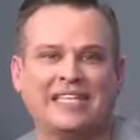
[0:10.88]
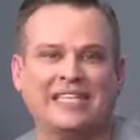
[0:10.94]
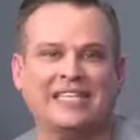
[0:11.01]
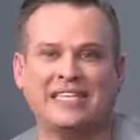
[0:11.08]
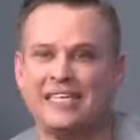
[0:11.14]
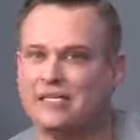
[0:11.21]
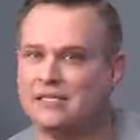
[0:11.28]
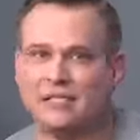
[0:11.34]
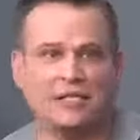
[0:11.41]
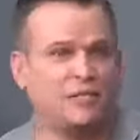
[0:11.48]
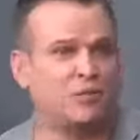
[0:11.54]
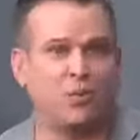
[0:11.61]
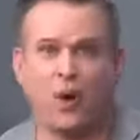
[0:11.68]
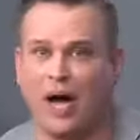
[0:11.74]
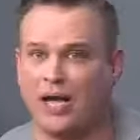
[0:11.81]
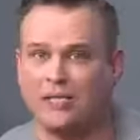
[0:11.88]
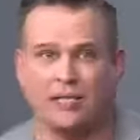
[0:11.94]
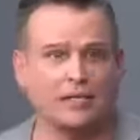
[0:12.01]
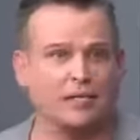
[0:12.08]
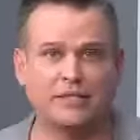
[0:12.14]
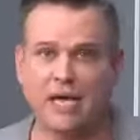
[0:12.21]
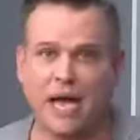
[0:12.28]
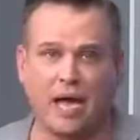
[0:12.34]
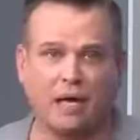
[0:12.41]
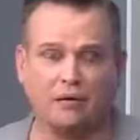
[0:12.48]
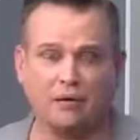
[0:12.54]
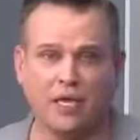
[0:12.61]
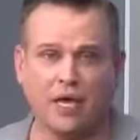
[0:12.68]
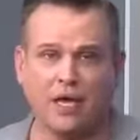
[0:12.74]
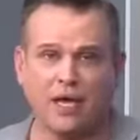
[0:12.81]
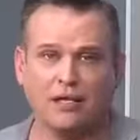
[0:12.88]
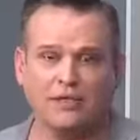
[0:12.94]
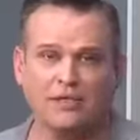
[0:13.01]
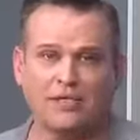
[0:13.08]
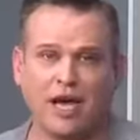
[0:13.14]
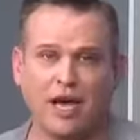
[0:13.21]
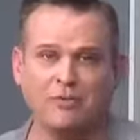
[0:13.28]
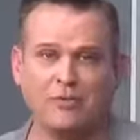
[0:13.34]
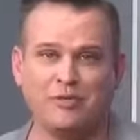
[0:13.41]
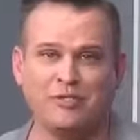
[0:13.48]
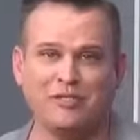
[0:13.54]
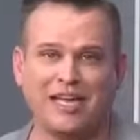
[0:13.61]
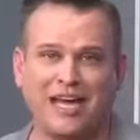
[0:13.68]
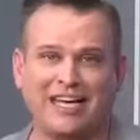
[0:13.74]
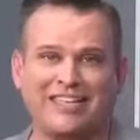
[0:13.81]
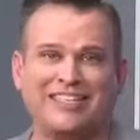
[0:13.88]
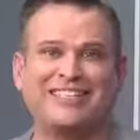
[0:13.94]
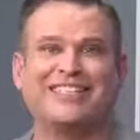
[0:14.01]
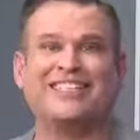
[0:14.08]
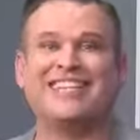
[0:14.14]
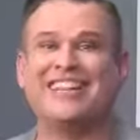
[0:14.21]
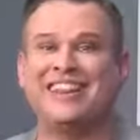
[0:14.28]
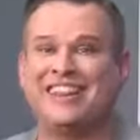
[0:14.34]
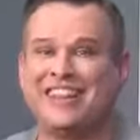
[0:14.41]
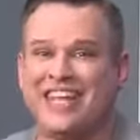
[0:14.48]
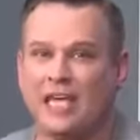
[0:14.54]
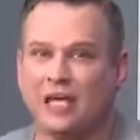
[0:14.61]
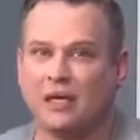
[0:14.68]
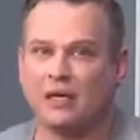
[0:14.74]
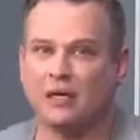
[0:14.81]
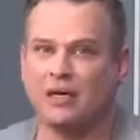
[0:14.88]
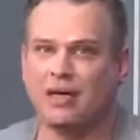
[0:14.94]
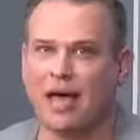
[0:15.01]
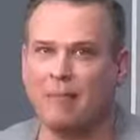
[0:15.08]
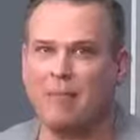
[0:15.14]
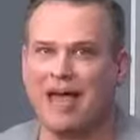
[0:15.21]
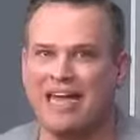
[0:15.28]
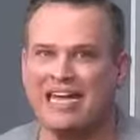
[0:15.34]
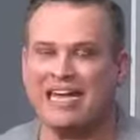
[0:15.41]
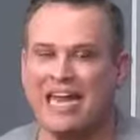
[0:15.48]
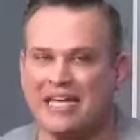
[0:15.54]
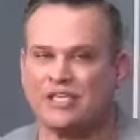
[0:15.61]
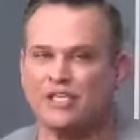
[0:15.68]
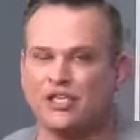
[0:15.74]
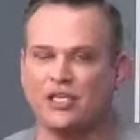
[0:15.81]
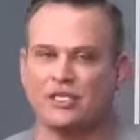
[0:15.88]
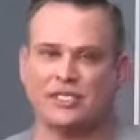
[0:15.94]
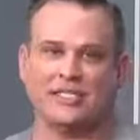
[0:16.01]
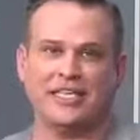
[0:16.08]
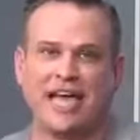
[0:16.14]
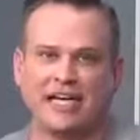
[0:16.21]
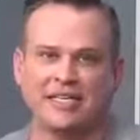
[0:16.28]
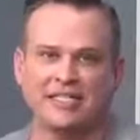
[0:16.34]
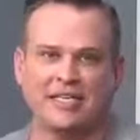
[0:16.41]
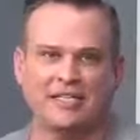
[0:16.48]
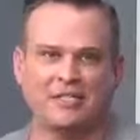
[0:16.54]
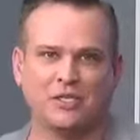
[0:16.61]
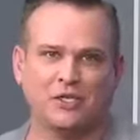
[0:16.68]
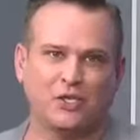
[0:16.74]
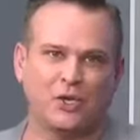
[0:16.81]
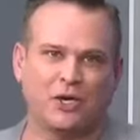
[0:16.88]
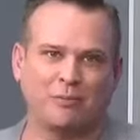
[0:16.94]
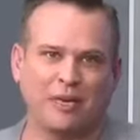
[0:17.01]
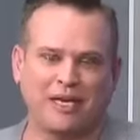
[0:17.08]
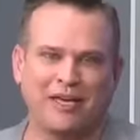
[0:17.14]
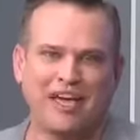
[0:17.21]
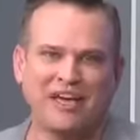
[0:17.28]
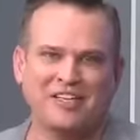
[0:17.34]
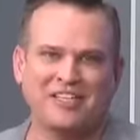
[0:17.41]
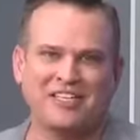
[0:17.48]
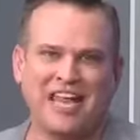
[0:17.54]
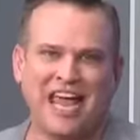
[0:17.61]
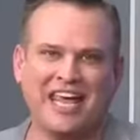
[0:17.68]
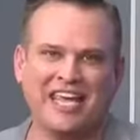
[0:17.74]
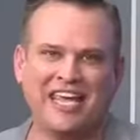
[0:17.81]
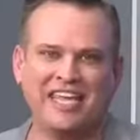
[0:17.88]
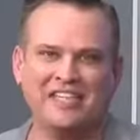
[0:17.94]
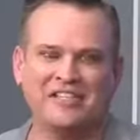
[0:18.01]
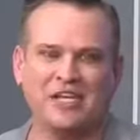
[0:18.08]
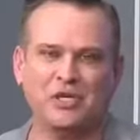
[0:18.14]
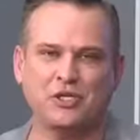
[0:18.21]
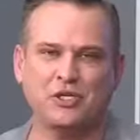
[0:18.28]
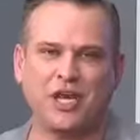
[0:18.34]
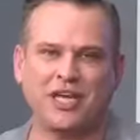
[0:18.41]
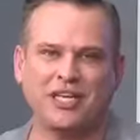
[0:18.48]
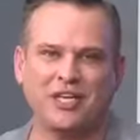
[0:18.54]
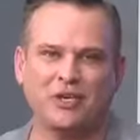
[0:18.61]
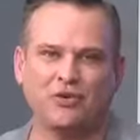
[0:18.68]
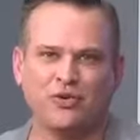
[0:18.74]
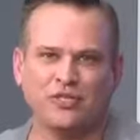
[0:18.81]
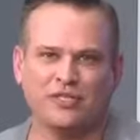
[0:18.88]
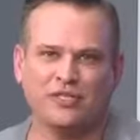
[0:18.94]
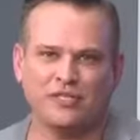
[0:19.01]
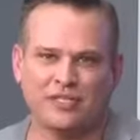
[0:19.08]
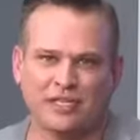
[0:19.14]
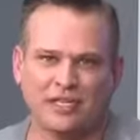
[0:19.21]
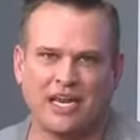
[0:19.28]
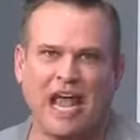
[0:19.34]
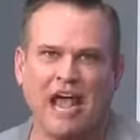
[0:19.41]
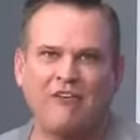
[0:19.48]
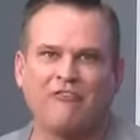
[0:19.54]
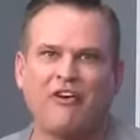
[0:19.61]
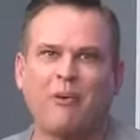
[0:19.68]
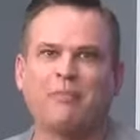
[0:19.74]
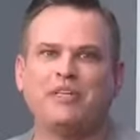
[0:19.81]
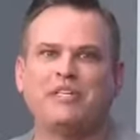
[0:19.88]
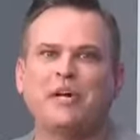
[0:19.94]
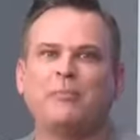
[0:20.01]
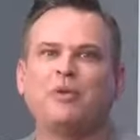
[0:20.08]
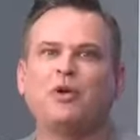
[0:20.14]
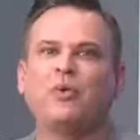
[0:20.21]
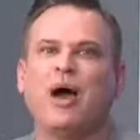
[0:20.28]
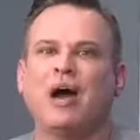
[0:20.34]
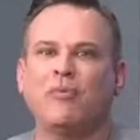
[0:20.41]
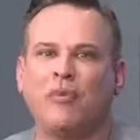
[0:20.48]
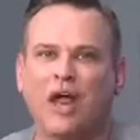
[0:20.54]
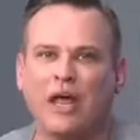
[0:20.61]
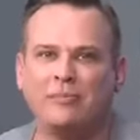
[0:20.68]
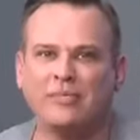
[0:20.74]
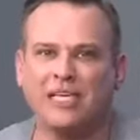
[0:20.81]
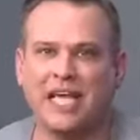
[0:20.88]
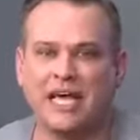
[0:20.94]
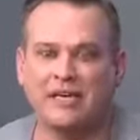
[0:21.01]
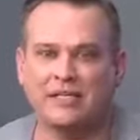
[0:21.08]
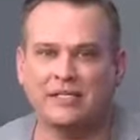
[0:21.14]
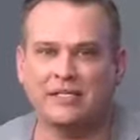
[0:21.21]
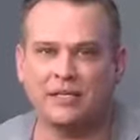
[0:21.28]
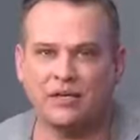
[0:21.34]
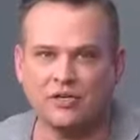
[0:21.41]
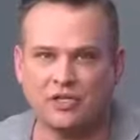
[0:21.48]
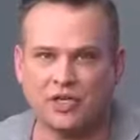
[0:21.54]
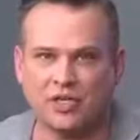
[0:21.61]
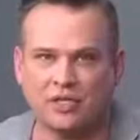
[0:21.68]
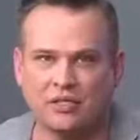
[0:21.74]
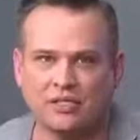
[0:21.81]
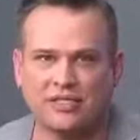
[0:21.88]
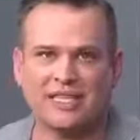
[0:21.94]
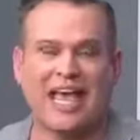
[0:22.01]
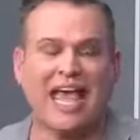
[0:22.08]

season is winding down, it's time to start to think about next year's tax season. Joining me today is Jackie Christiansen from WR Ramsey and Associates.